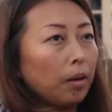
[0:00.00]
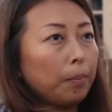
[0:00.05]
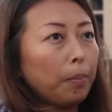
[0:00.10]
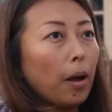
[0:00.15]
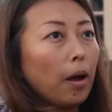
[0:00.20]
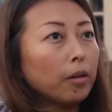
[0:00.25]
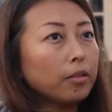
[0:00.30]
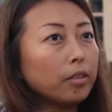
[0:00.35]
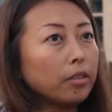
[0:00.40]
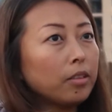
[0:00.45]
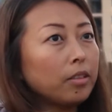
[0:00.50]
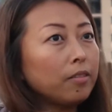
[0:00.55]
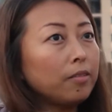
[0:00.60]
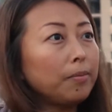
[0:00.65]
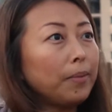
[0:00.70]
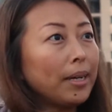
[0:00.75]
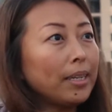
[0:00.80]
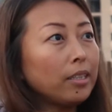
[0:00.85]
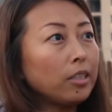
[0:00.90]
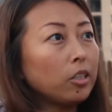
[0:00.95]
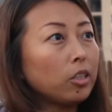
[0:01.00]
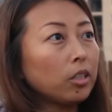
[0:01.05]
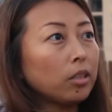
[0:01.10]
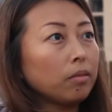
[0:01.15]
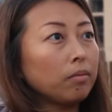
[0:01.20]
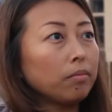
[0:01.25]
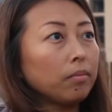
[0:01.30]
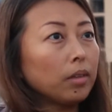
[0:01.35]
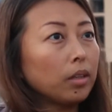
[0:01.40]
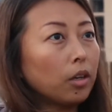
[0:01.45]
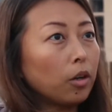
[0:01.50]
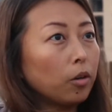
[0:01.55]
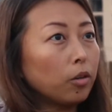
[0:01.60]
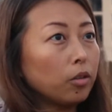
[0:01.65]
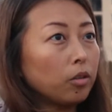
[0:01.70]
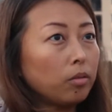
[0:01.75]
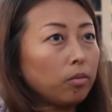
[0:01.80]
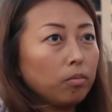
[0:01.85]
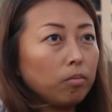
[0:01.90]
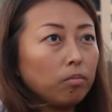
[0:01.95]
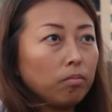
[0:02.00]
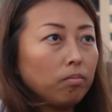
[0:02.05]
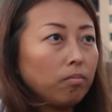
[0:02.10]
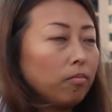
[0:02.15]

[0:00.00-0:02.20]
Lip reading: Positive messaging goes